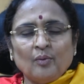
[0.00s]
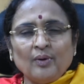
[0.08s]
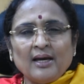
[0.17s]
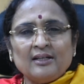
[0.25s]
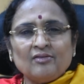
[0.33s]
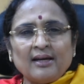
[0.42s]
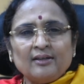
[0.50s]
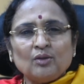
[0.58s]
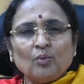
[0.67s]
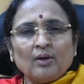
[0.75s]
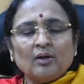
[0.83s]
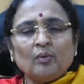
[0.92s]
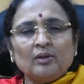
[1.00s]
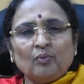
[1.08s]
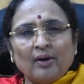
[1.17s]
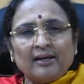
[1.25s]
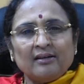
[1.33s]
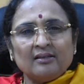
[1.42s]
We are trying to work
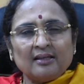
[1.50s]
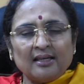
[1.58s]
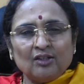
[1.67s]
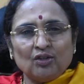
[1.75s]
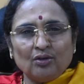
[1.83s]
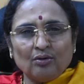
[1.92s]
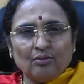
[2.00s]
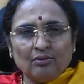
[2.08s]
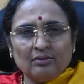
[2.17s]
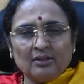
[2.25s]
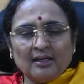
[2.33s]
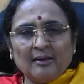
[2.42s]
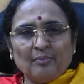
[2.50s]
with various NGOs